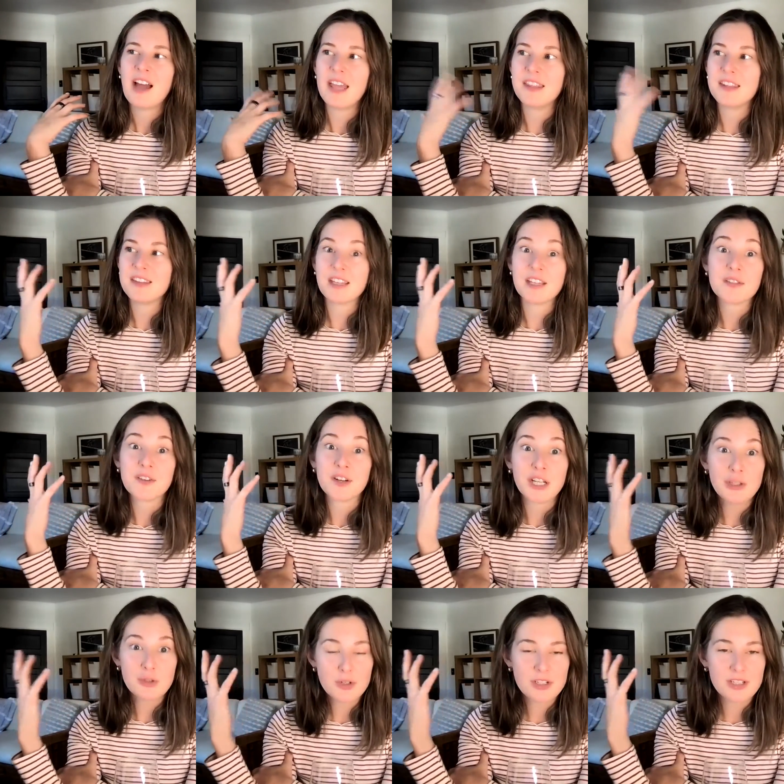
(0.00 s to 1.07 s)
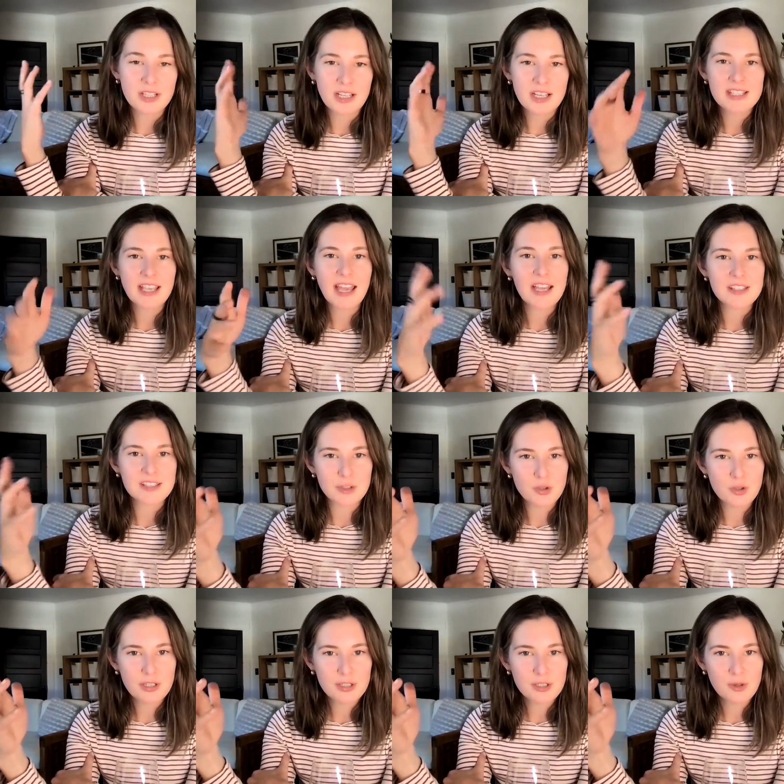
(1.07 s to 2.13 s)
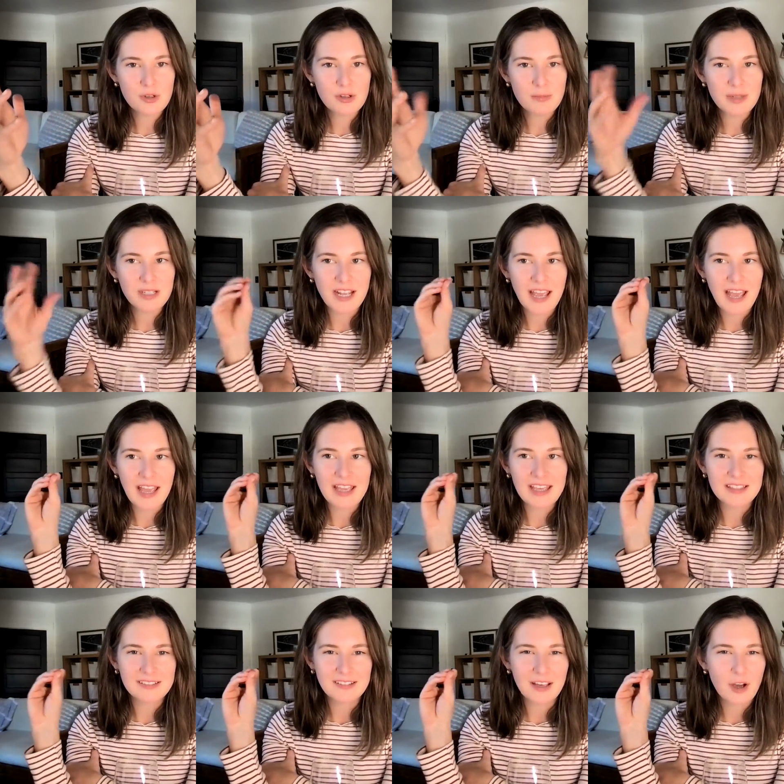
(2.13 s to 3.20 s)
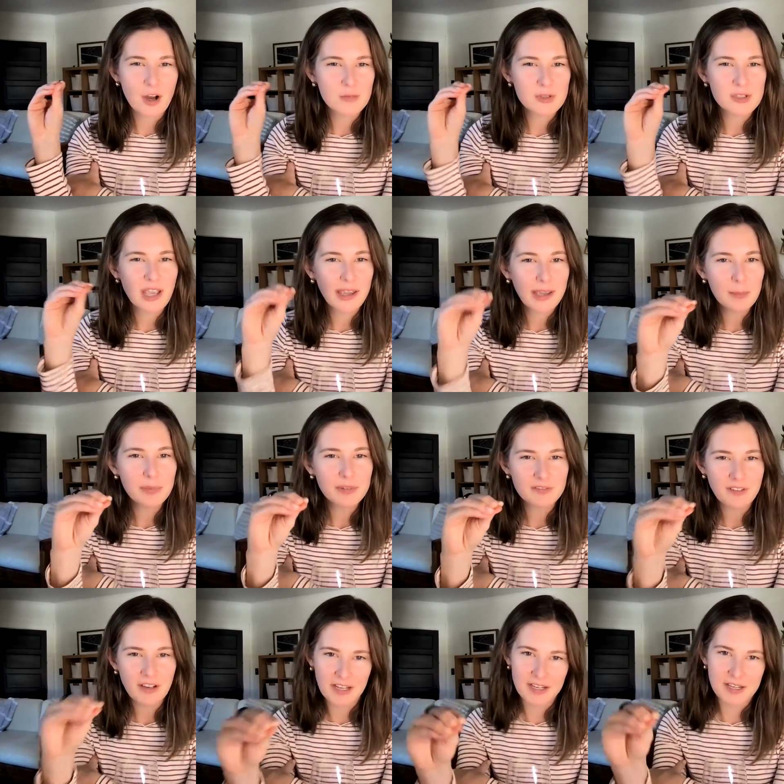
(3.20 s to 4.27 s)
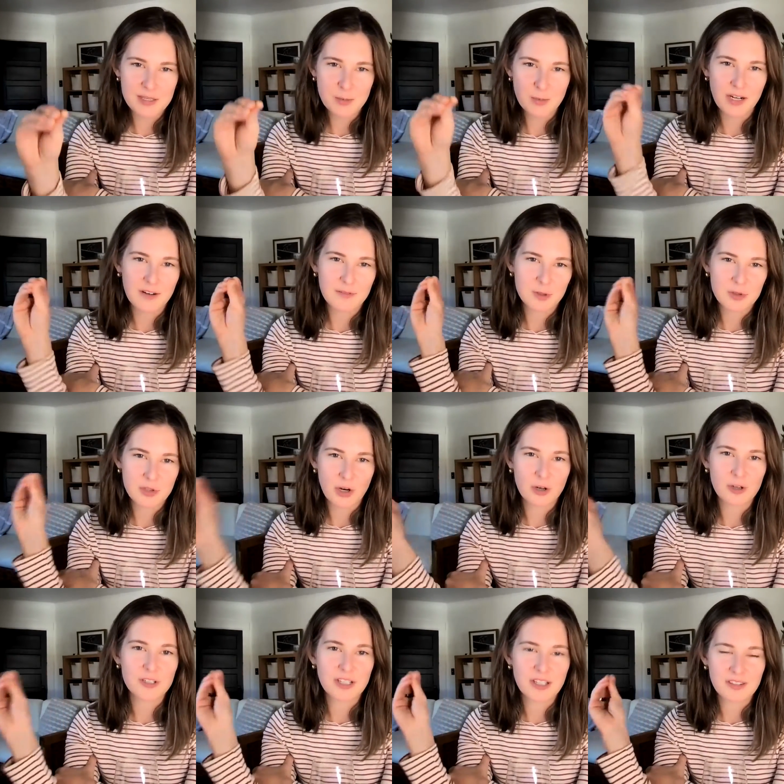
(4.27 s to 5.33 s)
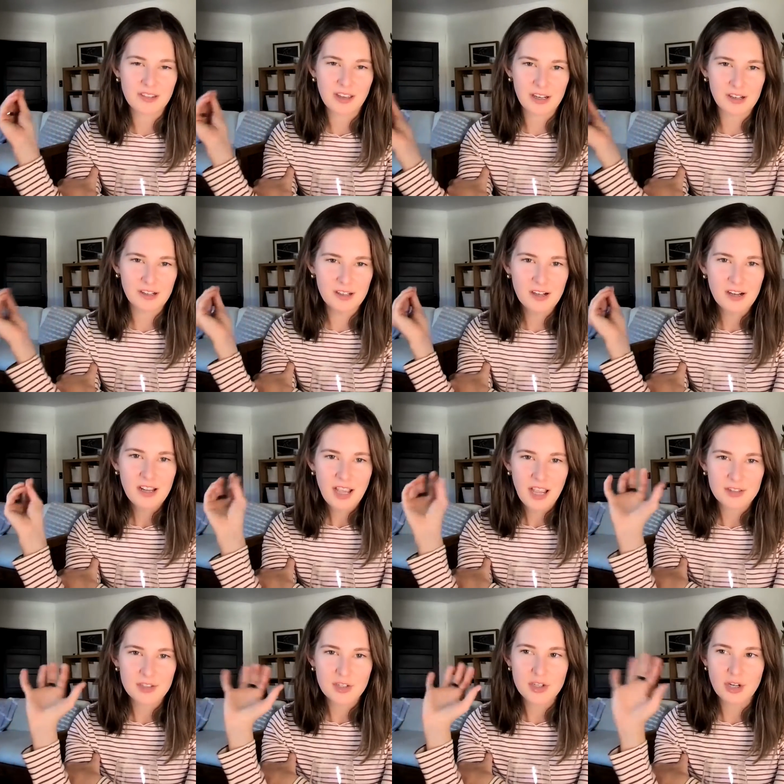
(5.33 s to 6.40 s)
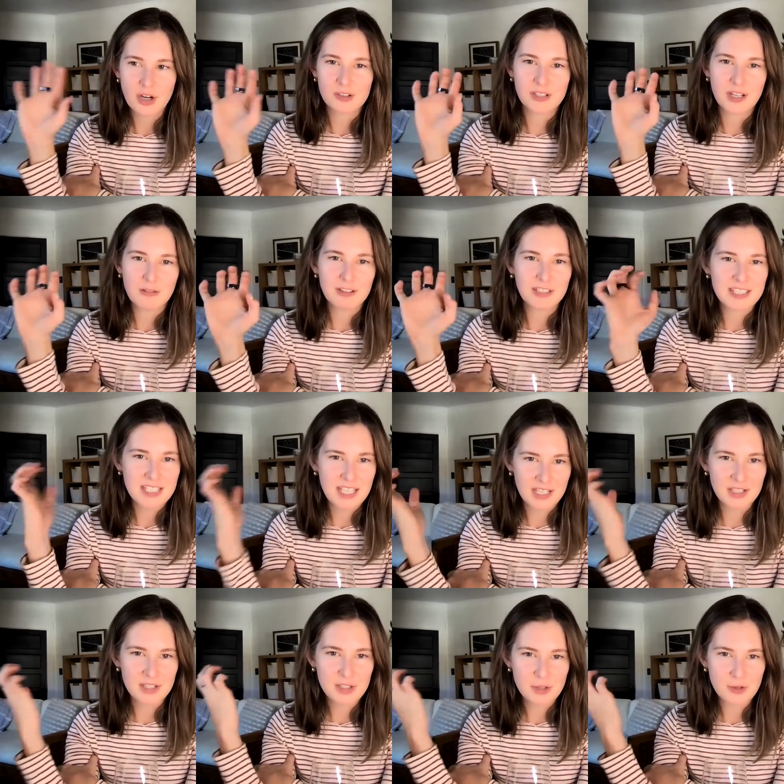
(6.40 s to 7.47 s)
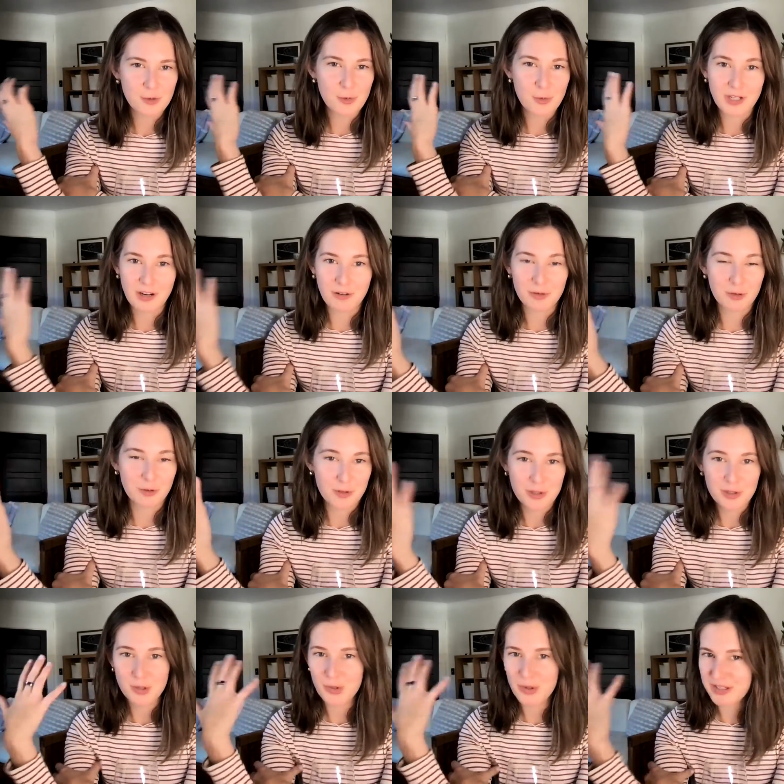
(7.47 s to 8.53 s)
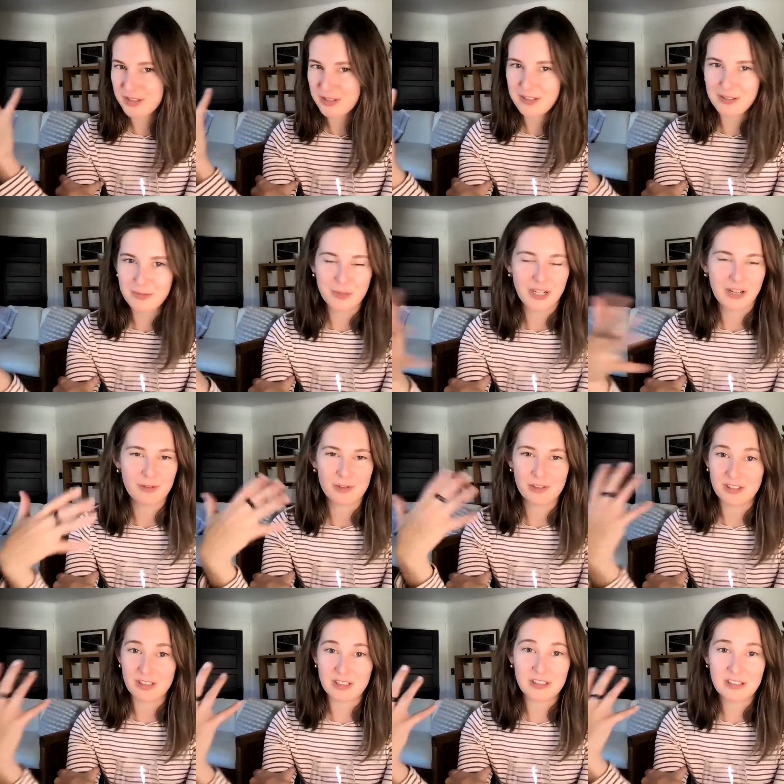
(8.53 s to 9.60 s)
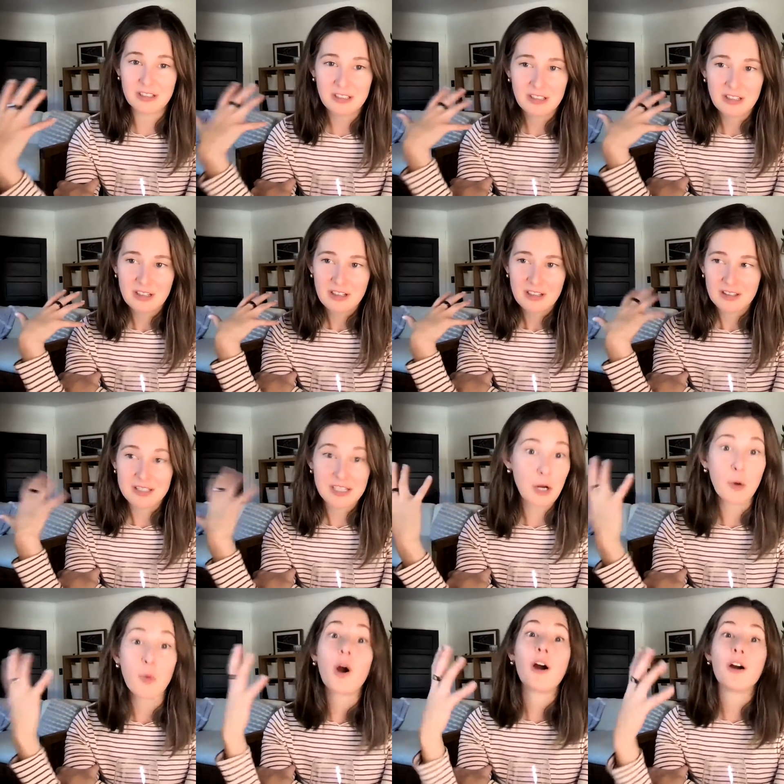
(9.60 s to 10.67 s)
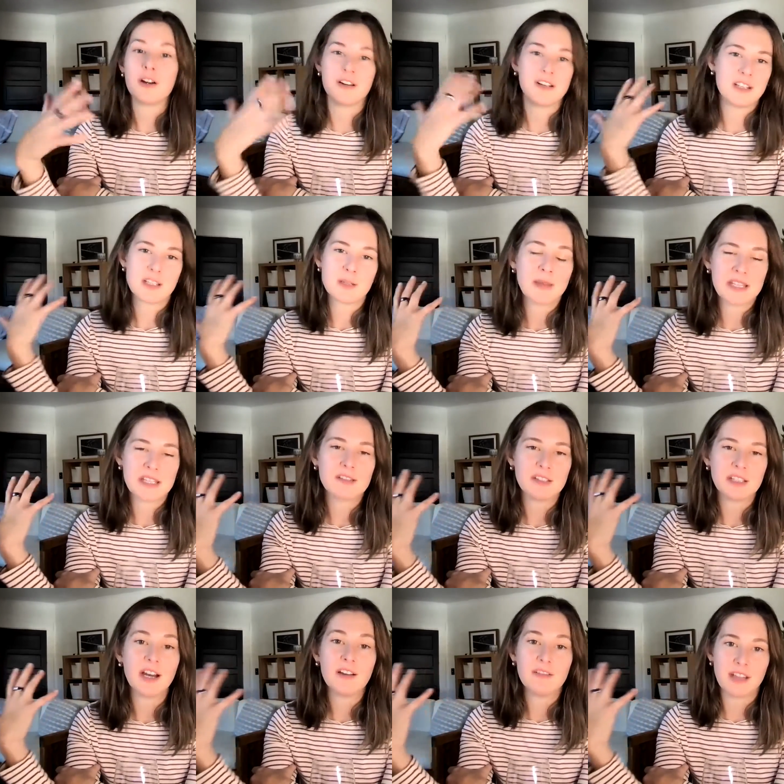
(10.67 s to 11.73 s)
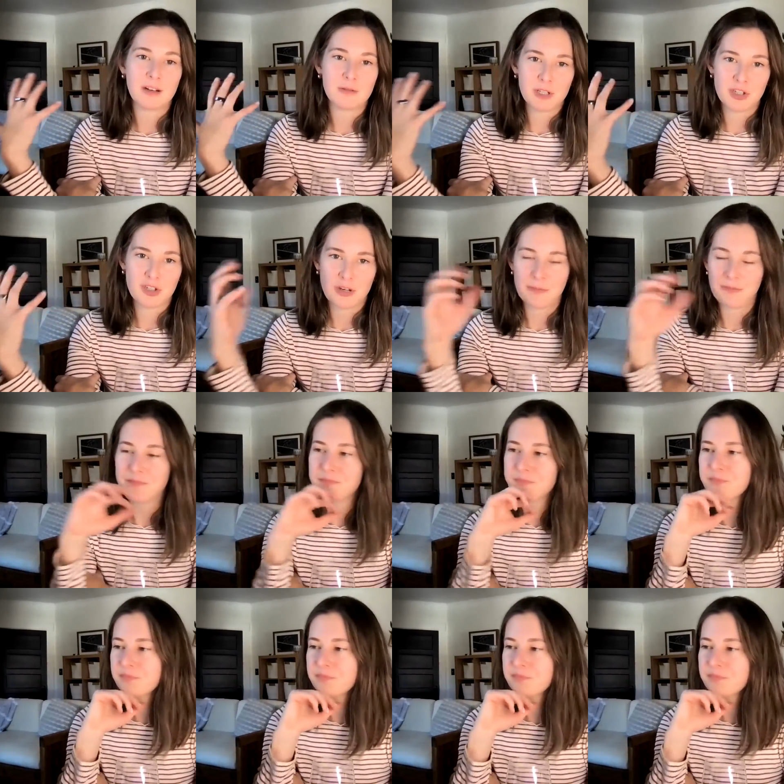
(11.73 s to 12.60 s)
think that it's very interesting because it adds intrigue to it, but it like almost amplifies whatever is already there. And the Chardonnay really takes to whatever the soil and whatever the terroir is basically of that region.